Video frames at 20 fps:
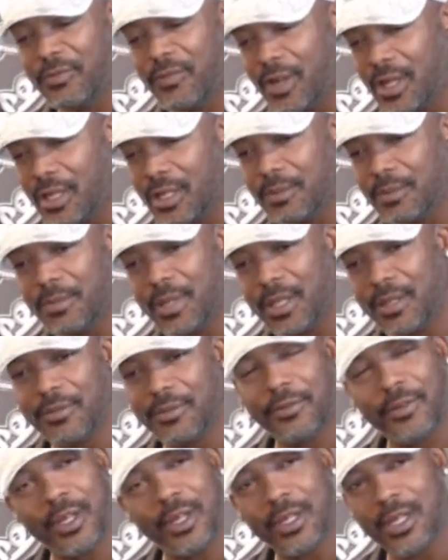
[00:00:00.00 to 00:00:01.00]
fucking
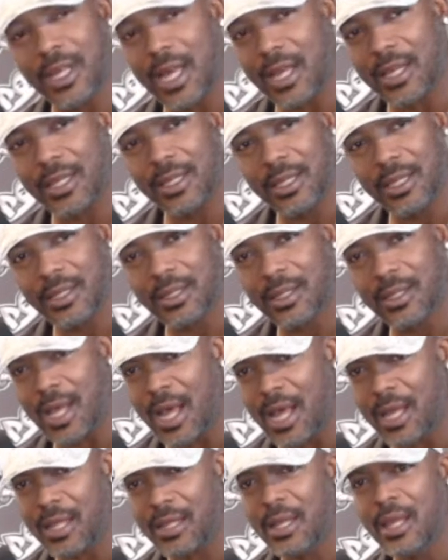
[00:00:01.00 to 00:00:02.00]
motherfucker. I get it.
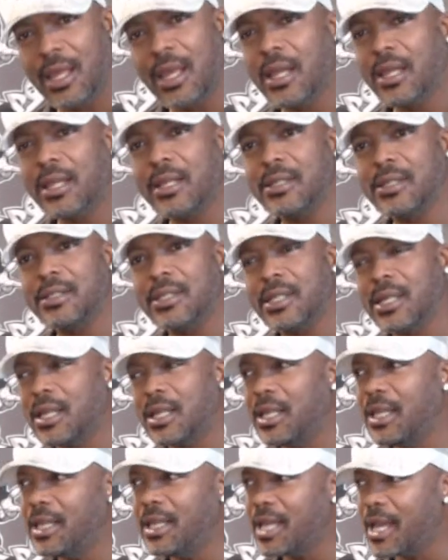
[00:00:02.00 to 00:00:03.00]
Cause
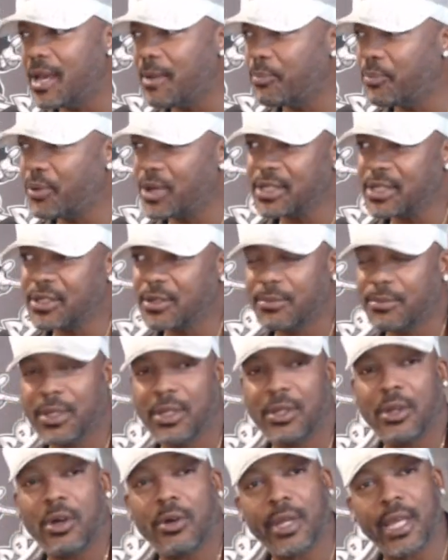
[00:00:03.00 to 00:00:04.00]
he kept pressuring me.
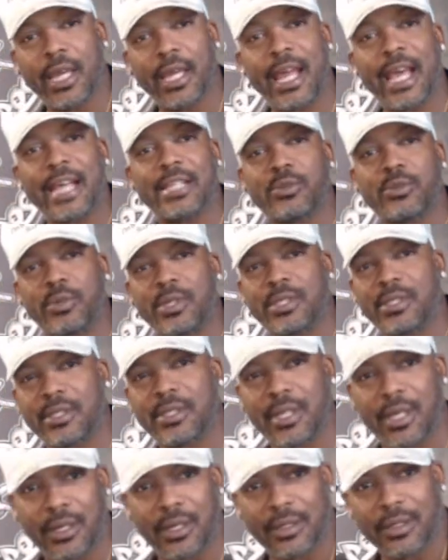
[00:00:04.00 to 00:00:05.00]
Okay, that's what
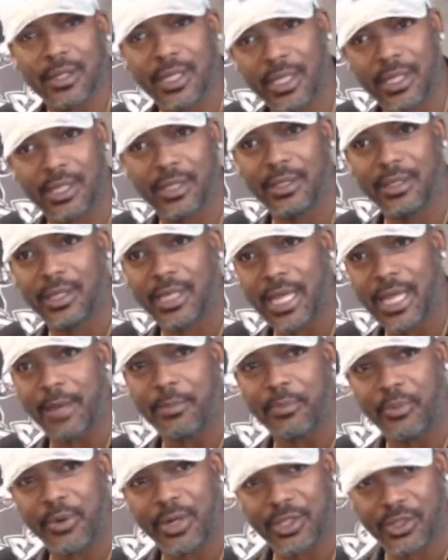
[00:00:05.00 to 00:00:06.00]
stuck. He kept
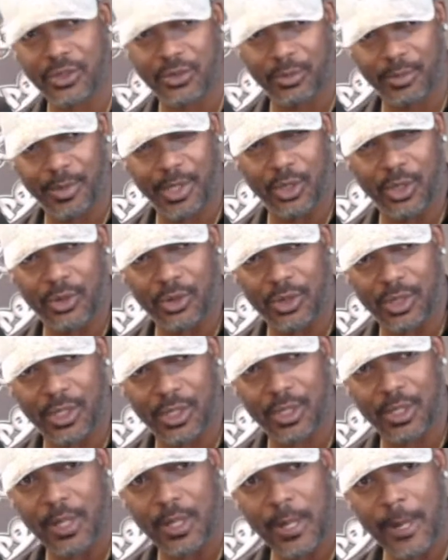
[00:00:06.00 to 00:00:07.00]
pressuring me
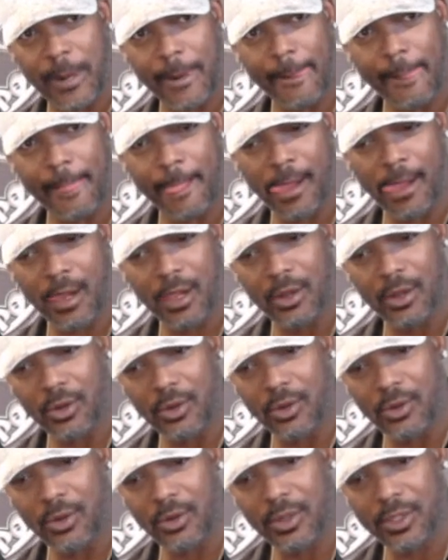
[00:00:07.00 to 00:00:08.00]

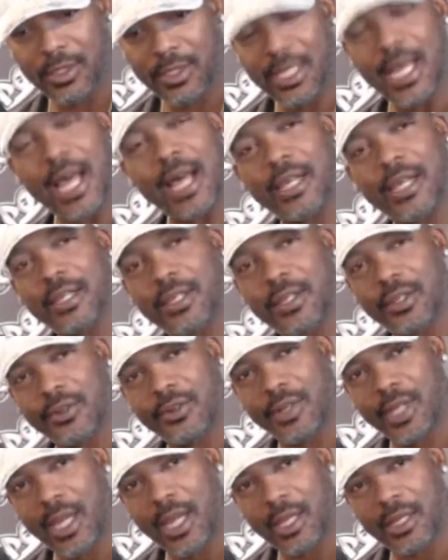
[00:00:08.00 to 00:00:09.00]
on Tyler the
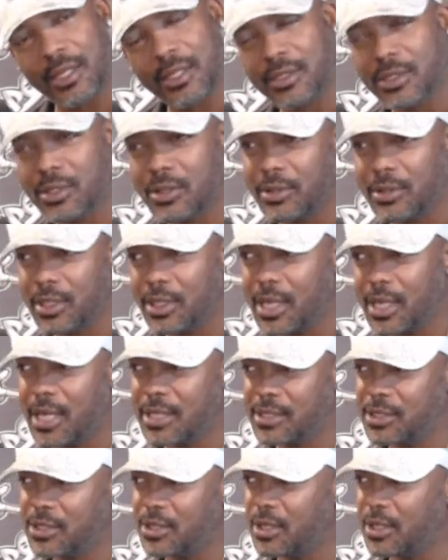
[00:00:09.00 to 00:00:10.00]
Creator. So then I
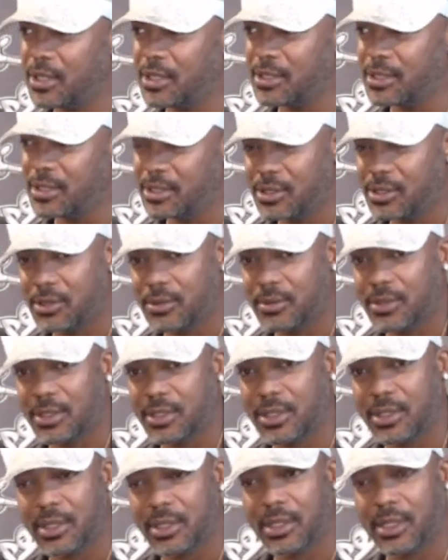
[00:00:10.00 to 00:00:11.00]
started listening to his
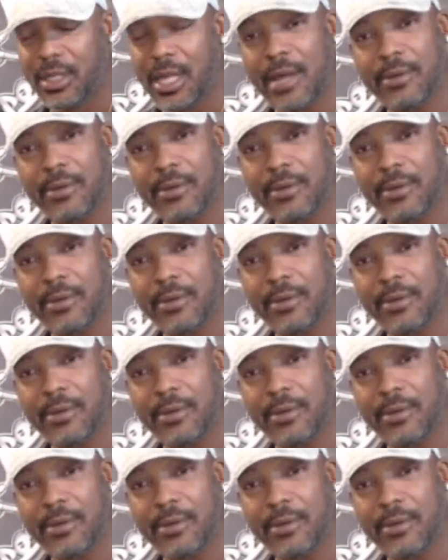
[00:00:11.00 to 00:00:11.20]
shit, and I